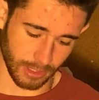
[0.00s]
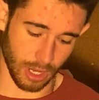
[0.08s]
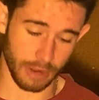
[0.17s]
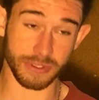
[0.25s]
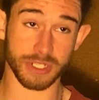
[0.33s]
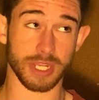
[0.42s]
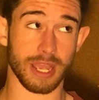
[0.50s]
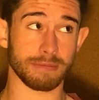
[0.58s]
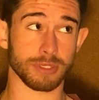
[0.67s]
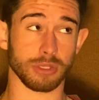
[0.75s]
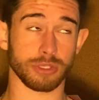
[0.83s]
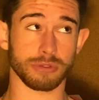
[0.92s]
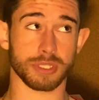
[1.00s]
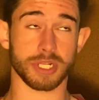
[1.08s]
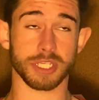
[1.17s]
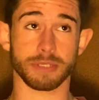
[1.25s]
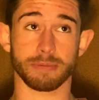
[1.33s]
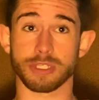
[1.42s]
Oftentimes, I'll use the
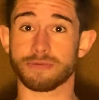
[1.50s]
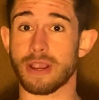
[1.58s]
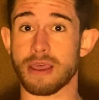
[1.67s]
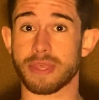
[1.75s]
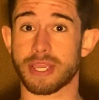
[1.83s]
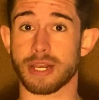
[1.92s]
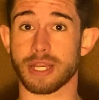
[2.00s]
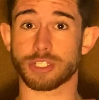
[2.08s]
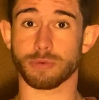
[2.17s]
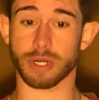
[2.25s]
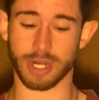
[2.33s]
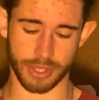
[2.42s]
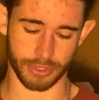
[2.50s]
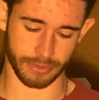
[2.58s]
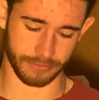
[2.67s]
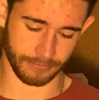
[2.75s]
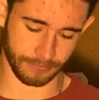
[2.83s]
disciplines for how they connect to one another,